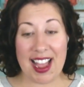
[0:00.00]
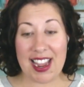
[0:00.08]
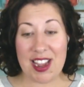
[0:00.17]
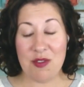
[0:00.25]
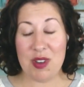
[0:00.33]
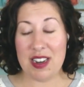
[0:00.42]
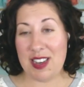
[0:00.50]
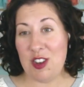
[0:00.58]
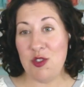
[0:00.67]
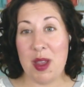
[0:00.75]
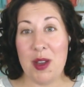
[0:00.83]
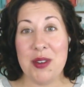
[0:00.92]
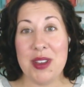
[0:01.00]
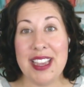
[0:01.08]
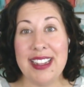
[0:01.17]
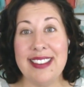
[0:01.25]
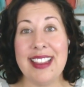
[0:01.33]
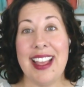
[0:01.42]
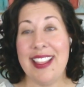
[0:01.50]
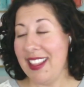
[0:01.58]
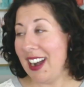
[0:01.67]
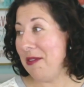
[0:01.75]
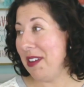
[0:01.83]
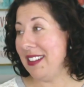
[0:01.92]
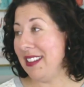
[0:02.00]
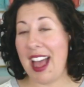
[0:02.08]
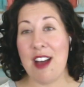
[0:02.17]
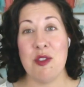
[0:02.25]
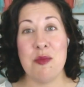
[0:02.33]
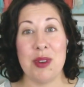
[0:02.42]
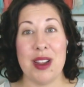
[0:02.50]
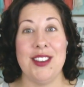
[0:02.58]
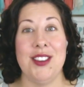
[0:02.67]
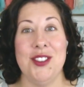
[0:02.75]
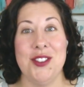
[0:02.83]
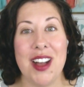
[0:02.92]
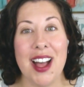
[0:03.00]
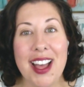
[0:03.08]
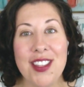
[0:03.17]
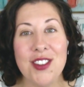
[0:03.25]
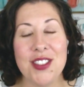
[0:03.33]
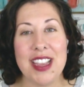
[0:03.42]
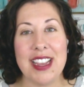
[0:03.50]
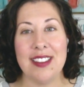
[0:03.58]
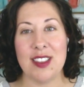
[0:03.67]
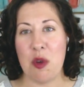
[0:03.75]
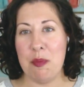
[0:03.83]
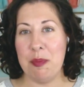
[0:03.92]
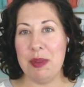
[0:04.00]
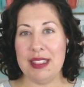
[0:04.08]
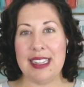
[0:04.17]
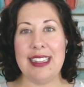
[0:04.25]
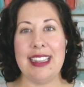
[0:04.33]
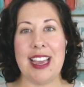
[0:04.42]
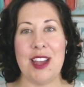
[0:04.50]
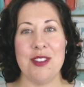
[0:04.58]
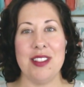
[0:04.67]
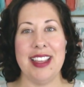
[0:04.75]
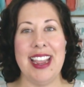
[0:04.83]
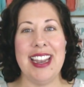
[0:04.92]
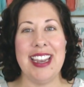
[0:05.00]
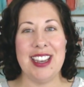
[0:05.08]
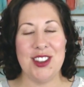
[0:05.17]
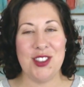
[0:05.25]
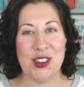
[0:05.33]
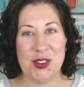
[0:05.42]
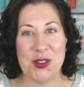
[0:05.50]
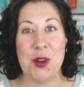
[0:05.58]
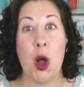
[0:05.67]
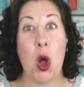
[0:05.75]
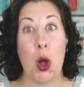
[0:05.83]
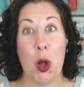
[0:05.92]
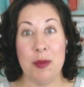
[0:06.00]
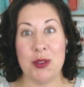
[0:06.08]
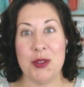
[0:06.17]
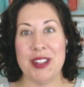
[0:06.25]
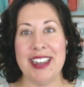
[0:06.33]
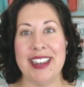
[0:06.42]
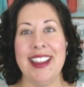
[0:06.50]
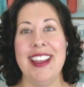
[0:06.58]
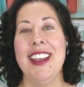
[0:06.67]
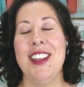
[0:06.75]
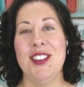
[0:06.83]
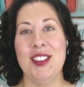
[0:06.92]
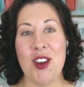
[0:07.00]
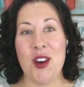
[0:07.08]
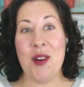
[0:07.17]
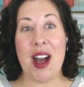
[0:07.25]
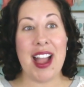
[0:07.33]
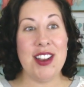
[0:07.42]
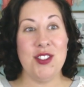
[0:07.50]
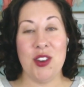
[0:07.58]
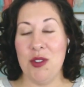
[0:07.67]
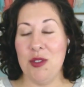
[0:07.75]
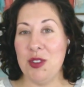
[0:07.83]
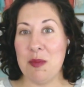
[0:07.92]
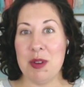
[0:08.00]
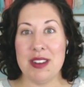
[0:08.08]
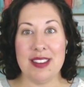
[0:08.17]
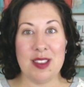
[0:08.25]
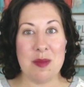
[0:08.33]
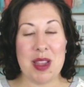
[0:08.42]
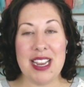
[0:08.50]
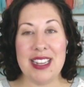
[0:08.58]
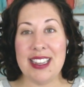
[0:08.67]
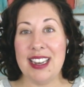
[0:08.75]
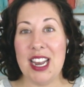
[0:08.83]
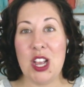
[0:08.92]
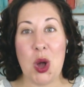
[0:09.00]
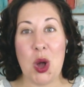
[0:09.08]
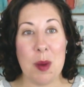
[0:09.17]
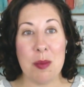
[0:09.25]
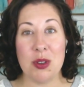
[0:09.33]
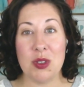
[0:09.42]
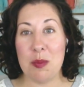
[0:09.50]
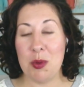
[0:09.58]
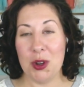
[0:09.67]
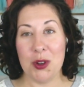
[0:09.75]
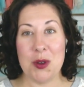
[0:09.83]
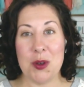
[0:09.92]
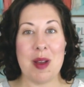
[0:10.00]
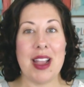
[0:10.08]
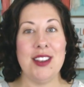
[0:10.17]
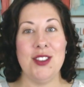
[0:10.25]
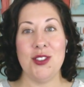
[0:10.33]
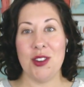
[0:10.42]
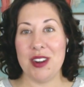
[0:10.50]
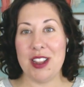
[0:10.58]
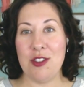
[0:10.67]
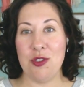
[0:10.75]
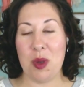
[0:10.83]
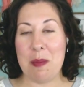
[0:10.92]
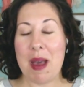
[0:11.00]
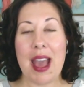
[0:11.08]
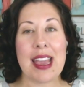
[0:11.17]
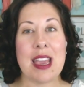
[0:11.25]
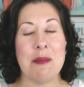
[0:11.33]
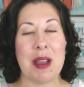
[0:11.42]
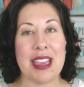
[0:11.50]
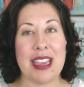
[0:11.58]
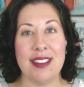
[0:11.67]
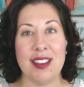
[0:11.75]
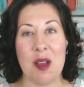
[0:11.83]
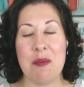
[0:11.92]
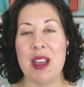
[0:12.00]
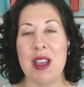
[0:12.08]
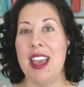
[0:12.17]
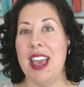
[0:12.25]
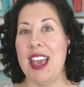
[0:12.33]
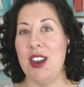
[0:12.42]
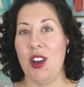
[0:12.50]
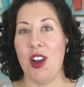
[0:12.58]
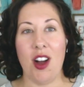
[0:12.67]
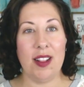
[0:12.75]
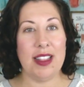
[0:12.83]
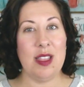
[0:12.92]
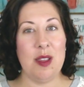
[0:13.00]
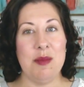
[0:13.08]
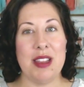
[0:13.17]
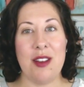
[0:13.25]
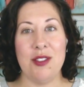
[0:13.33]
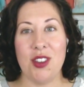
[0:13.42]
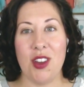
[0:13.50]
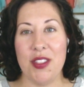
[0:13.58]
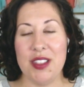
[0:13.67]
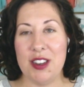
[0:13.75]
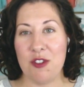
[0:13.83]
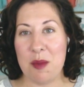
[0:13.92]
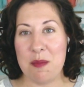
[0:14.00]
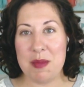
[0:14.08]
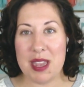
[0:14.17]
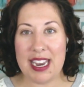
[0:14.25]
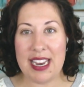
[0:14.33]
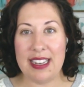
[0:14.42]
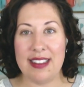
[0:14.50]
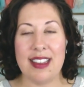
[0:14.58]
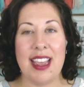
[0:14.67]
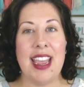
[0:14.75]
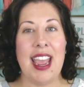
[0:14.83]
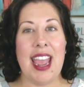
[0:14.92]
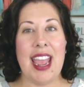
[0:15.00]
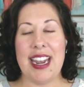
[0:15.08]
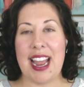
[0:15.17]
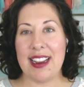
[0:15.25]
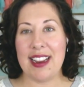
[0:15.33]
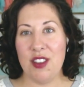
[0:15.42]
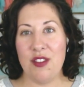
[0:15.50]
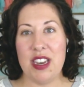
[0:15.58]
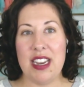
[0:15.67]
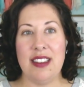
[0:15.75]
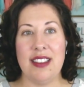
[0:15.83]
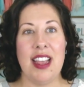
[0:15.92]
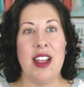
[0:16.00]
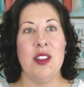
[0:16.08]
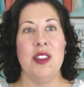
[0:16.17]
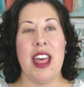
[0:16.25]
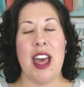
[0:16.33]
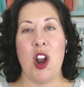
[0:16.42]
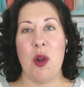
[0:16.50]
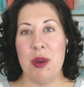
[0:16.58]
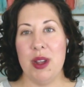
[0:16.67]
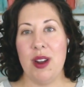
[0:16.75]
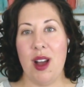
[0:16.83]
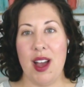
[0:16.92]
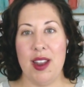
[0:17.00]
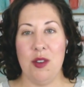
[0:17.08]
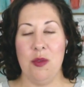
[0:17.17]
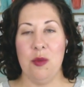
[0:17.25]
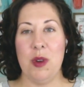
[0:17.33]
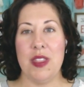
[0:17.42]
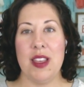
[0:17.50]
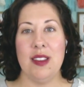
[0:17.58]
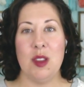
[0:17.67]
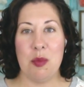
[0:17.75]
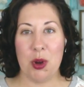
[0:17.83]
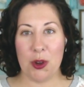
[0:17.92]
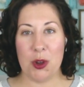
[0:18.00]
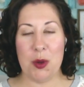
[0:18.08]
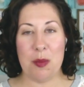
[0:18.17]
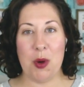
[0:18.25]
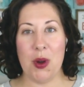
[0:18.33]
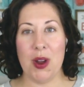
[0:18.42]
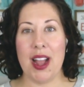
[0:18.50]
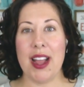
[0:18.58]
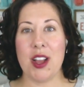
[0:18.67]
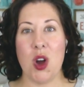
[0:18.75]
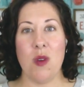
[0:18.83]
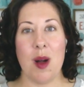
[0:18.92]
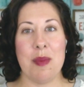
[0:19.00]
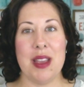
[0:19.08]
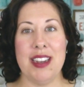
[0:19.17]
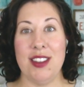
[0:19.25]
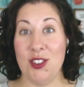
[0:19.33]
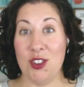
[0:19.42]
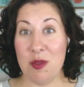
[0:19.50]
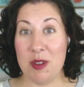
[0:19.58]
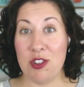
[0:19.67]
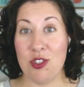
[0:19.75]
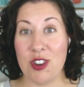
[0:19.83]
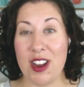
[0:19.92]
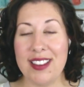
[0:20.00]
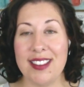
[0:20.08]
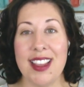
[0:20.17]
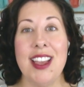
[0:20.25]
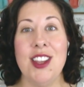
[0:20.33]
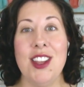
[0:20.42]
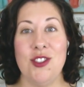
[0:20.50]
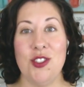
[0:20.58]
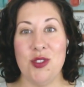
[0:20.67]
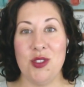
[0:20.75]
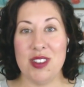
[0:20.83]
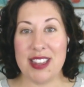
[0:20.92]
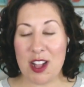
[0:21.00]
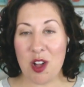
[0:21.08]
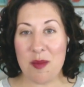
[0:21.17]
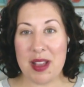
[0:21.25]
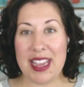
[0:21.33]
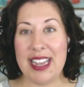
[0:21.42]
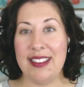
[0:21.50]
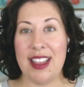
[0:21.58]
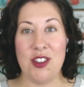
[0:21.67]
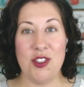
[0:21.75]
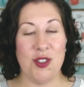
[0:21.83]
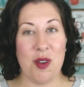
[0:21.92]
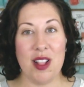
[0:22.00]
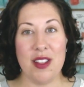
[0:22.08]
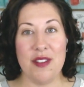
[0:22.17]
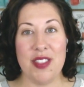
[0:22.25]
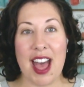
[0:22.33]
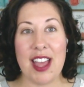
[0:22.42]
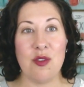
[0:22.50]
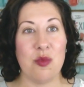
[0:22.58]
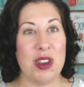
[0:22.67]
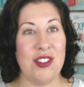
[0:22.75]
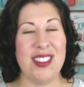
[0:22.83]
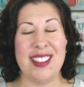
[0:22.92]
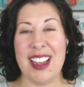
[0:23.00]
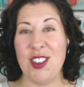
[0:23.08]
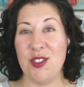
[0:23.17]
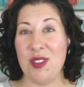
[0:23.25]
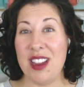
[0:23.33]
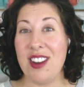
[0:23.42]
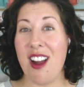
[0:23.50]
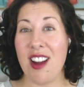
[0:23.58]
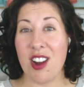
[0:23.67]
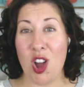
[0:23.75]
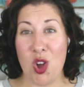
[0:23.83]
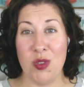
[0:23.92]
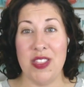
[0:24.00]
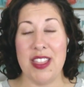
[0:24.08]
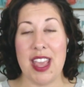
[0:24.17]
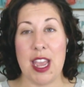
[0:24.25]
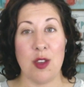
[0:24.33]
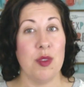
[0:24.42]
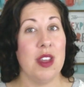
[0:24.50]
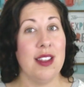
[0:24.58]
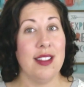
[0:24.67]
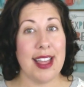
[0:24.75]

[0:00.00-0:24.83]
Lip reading: I want to teach my own kids, and then I want to have a break to do other things completely unrelated to homeschooling. So I don't participate in any co-op or support group. I don't enjoy packing my kids up and hauling them down to all the different meetings and activities that are put on with a support group or a co-op. It is too much stress to take all my kids and do all of that. We just like doing our own thing.